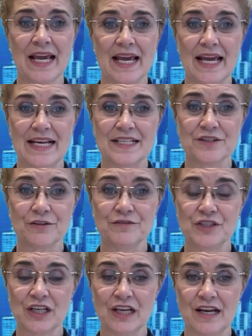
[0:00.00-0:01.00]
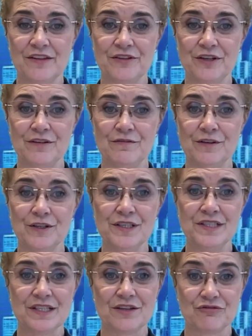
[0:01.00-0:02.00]
As of July
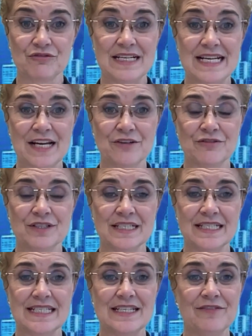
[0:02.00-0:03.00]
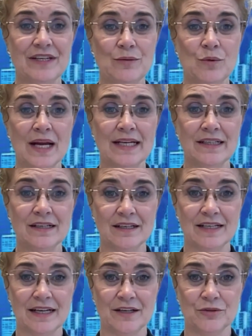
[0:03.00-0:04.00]
31st, 371
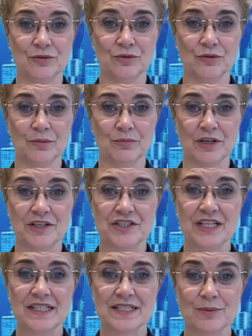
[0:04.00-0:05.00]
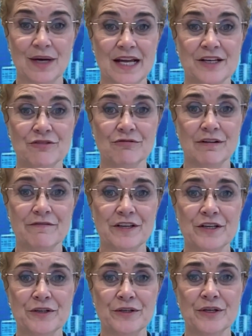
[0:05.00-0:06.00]
Kāinga Ora projects were under
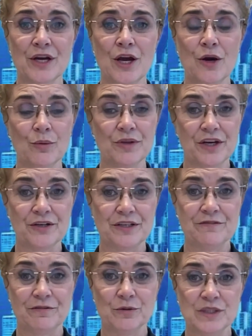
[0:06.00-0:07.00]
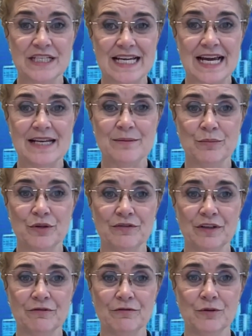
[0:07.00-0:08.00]
review, with only 48
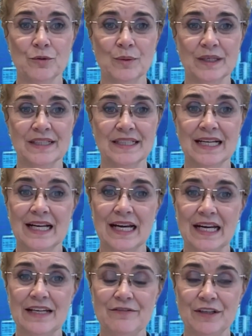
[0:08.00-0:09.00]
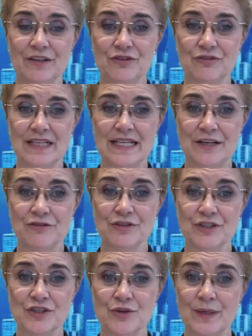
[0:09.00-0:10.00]
moving forward, leaving
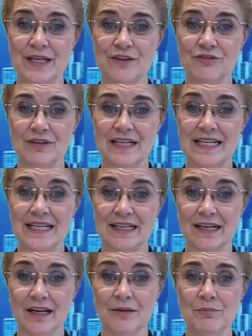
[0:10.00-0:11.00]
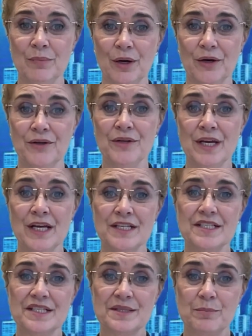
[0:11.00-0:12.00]
323 in limbo,
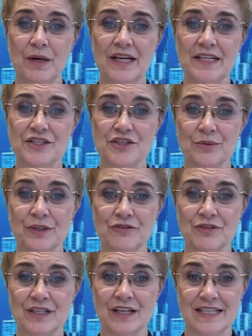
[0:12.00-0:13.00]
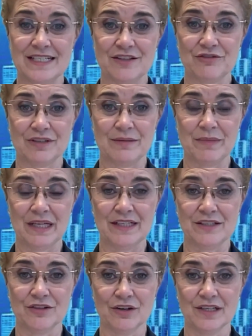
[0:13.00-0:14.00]
despite $293
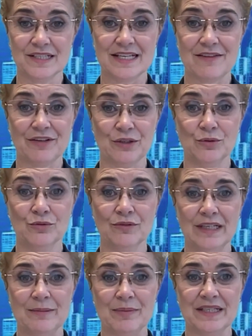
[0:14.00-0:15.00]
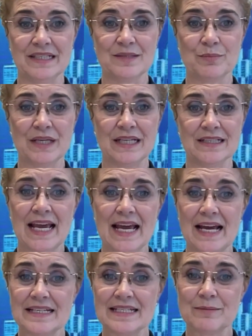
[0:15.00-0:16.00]
million having already been spent.
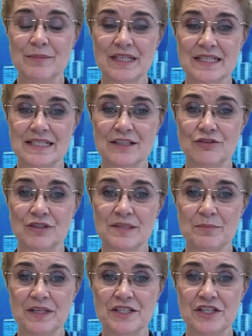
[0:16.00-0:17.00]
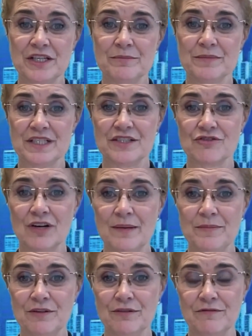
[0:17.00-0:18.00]
Housing Minister Chris Bishop
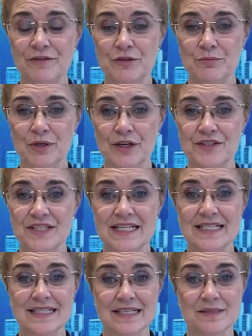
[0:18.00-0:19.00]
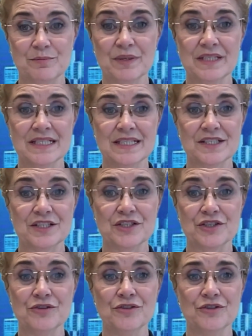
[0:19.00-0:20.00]
described the review process as business as
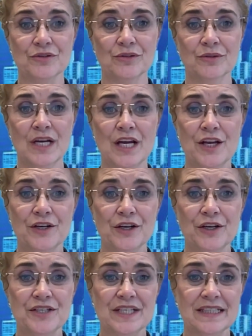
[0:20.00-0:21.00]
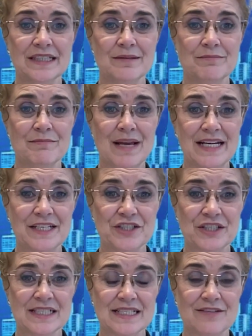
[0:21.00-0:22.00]
usual, noting that
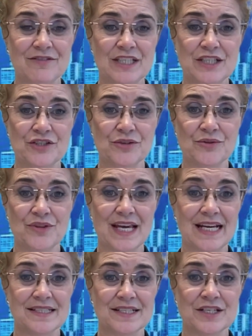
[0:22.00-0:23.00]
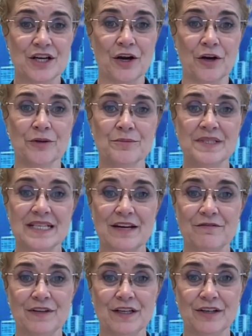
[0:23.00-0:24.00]
managing 72,000 homes
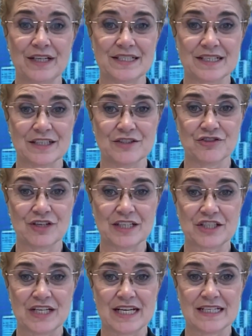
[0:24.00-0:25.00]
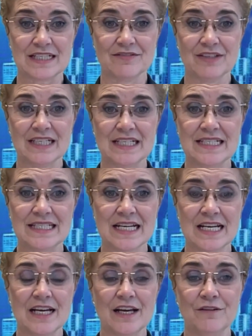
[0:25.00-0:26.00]
and various construction activities
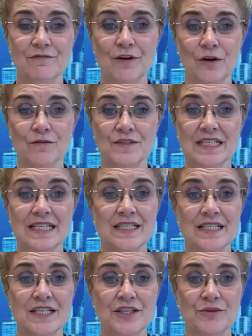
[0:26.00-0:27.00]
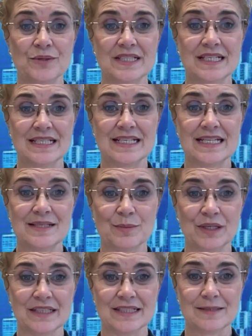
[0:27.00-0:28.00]
involves continuous
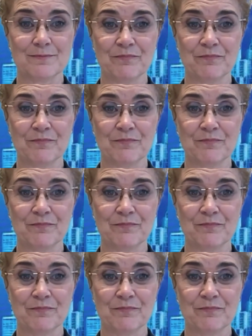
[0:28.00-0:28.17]
assessments.